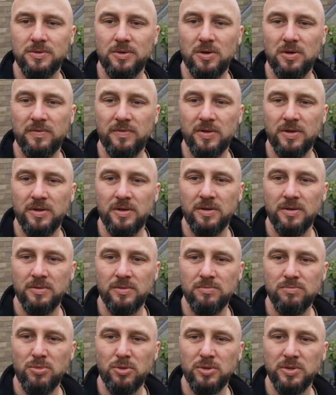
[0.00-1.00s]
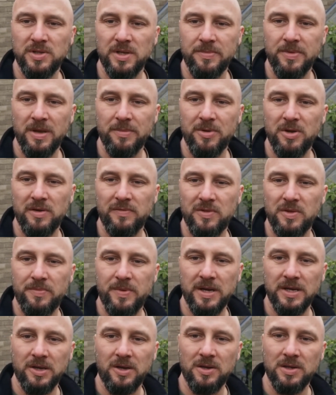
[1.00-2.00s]
over the Monday, maybe over the
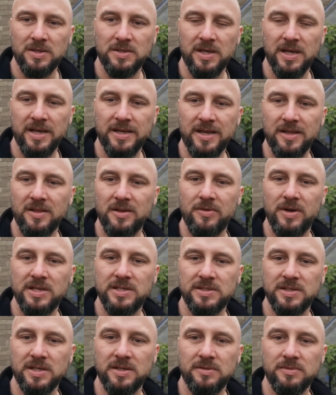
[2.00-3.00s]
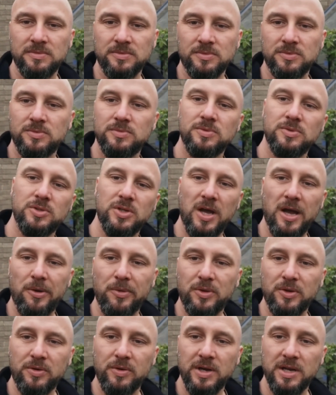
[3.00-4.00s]
bank holiday, and get the rest in, and sort out
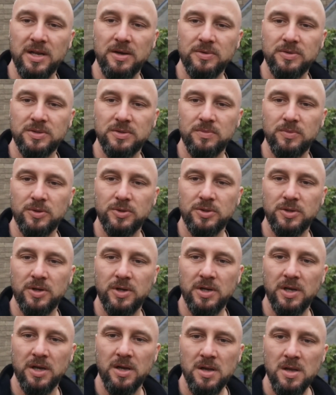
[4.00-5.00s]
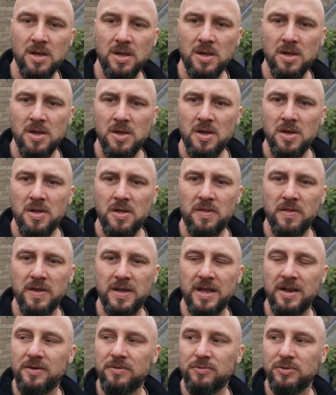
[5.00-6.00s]
the greenhouse, and we'll show you
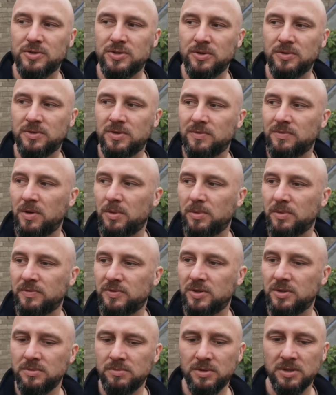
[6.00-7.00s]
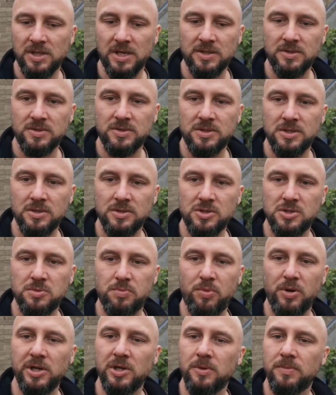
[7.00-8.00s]
the end result of what we've done. But that's
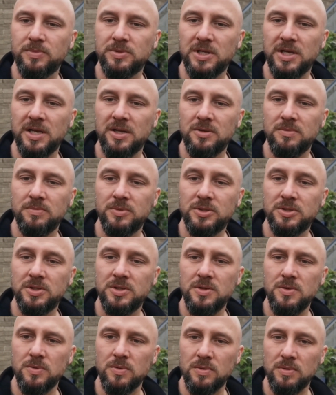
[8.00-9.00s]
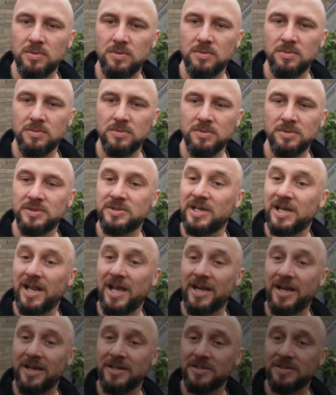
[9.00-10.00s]
spring update number 2. See you
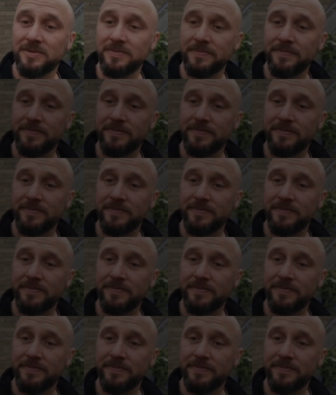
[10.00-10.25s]
later, guys.